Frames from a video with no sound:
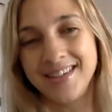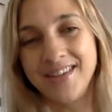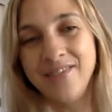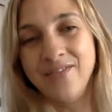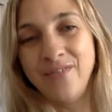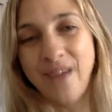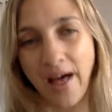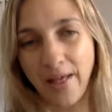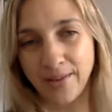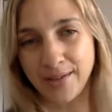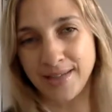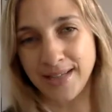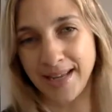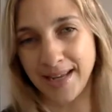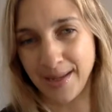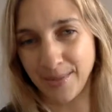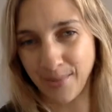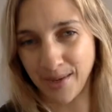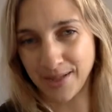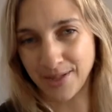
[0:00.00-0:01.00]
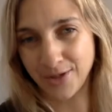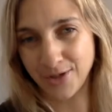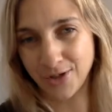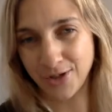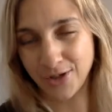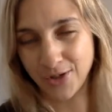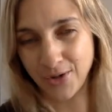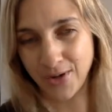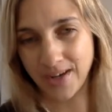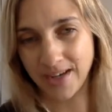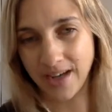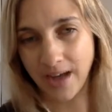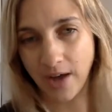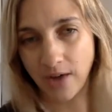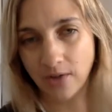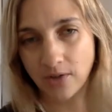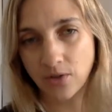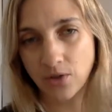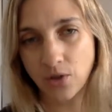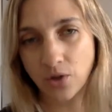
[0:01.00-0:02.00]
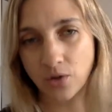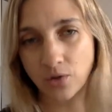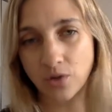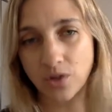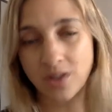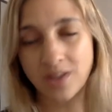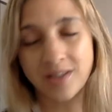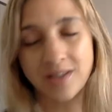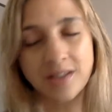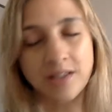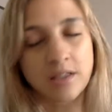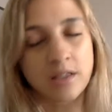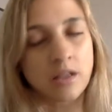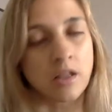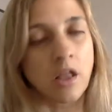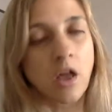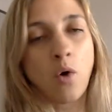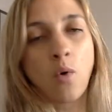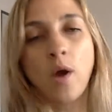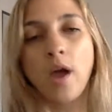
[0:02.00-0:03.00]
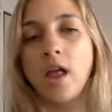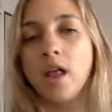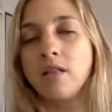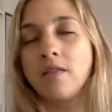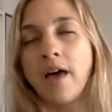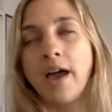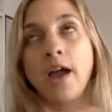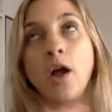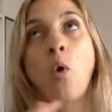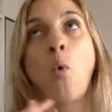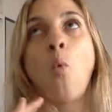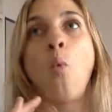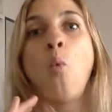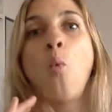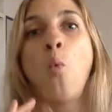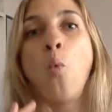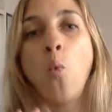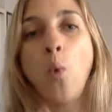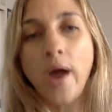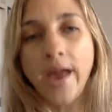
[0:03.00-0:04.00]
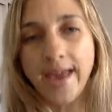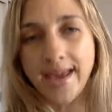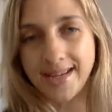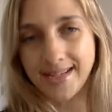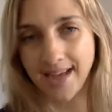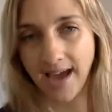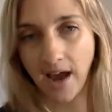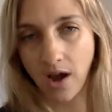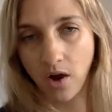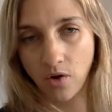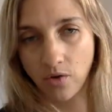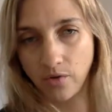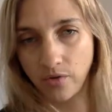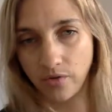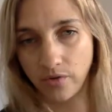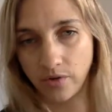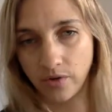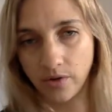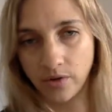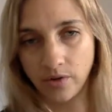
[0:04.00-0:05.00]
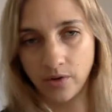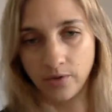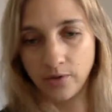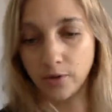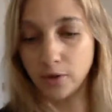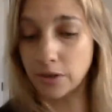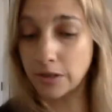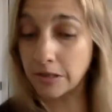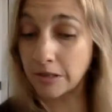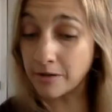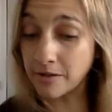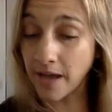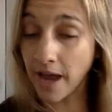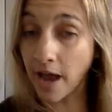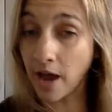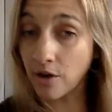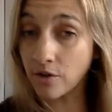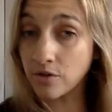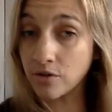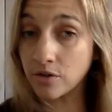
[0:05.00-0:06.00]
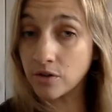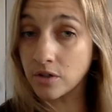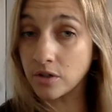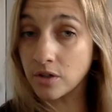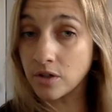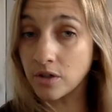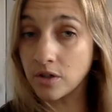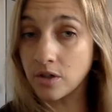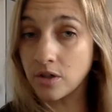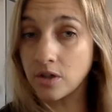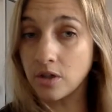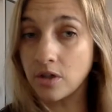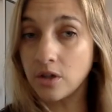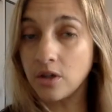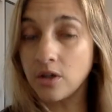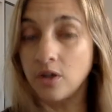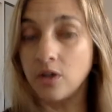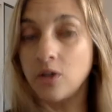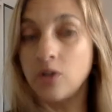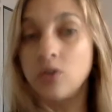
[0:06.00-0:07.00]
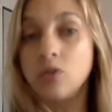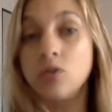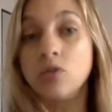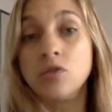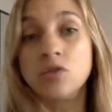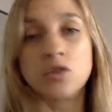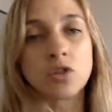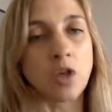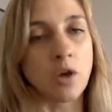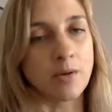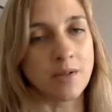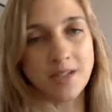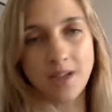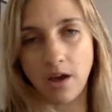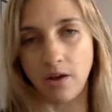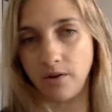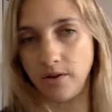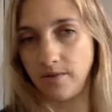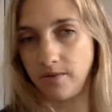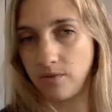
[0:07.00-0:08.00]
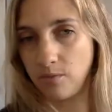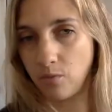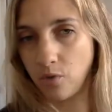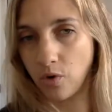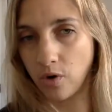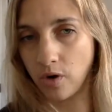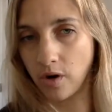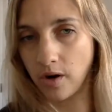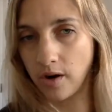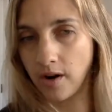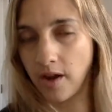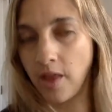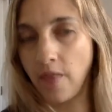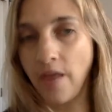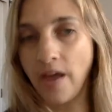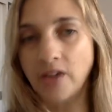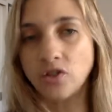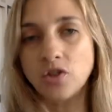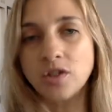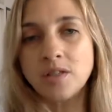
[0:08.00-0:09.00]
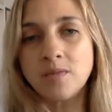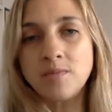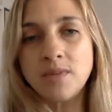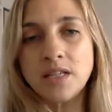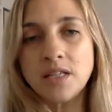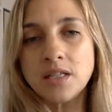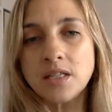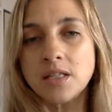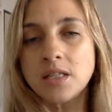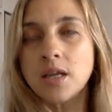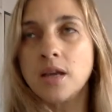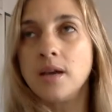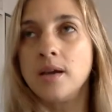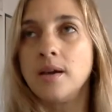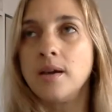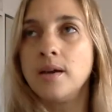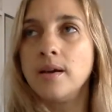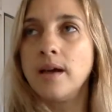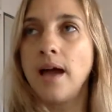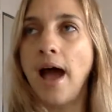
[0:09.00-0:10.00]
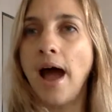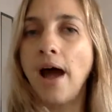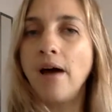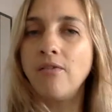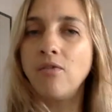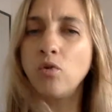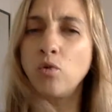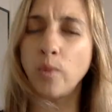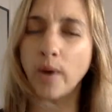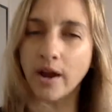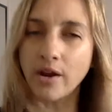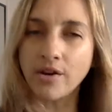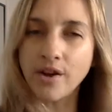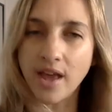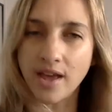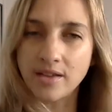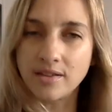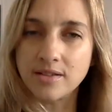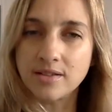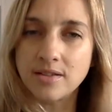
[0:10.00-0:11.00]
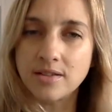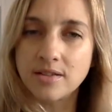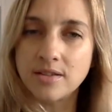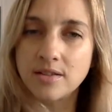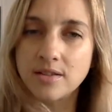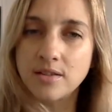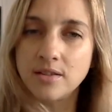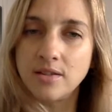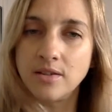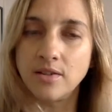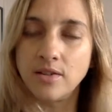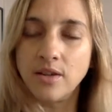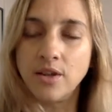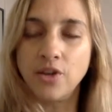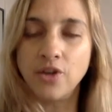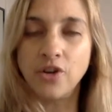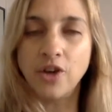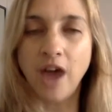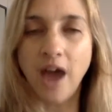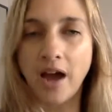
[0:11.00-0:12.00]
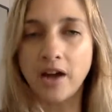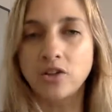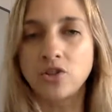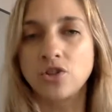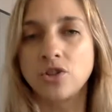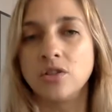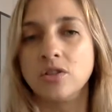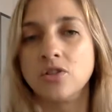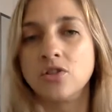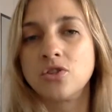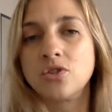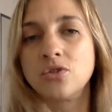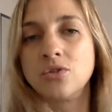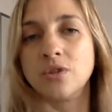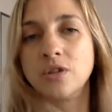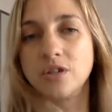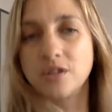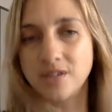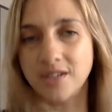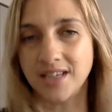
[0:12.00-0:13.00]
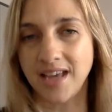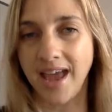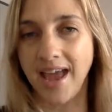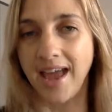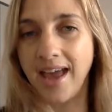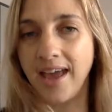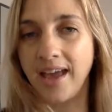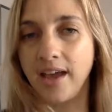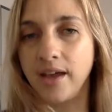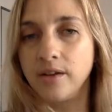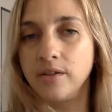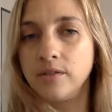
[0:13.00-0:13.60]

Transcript: validating messages right now. So just slow it like way down. If you slow it down even more. And that just means have awareness in your actions through your day,